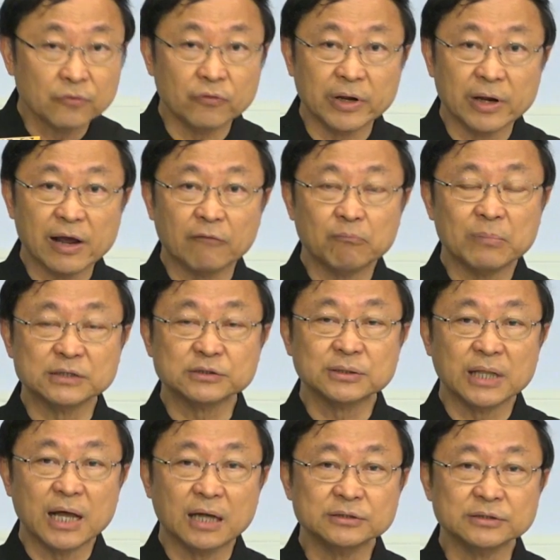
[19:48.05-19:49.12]
we have much
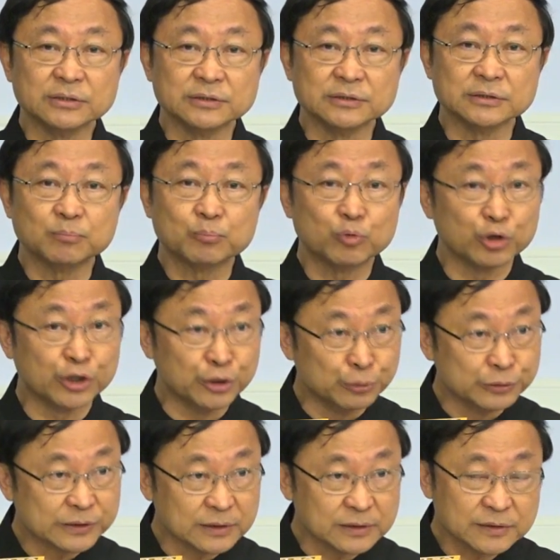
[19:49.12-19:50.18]
larger
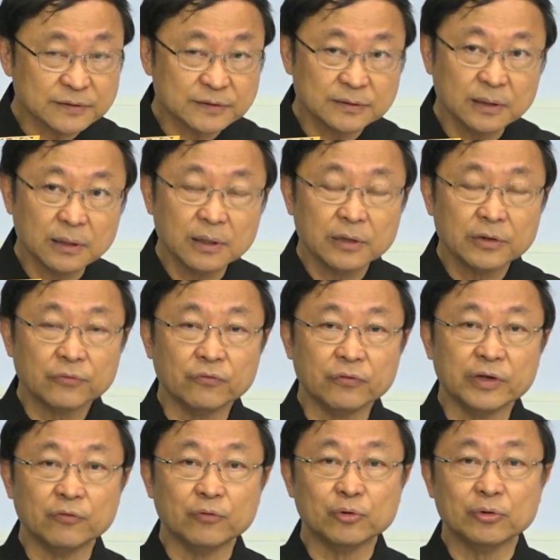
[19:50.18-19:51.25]
producers,
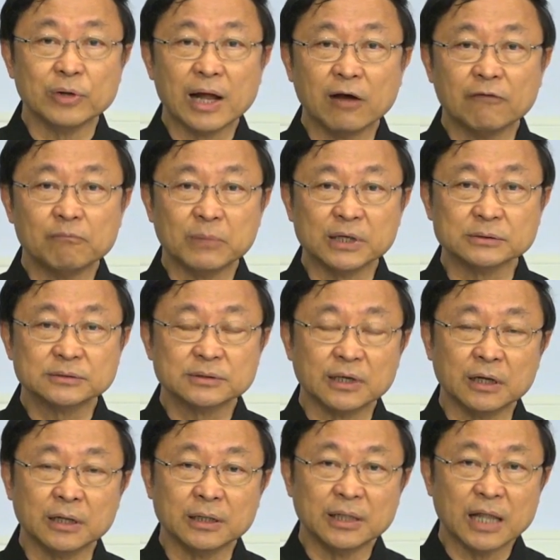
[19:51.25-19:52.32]
we will have much
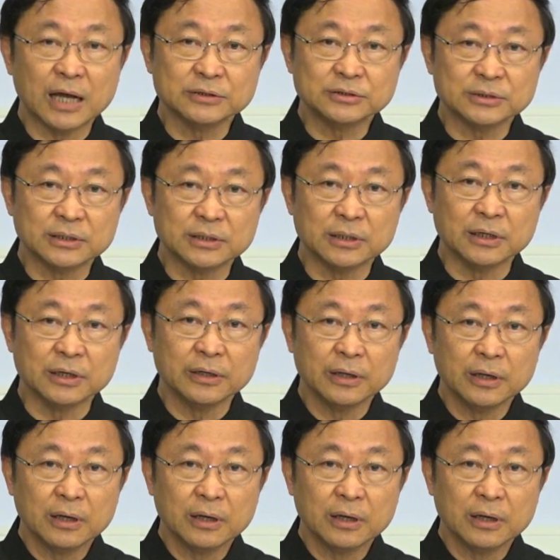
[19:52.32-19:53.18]
larger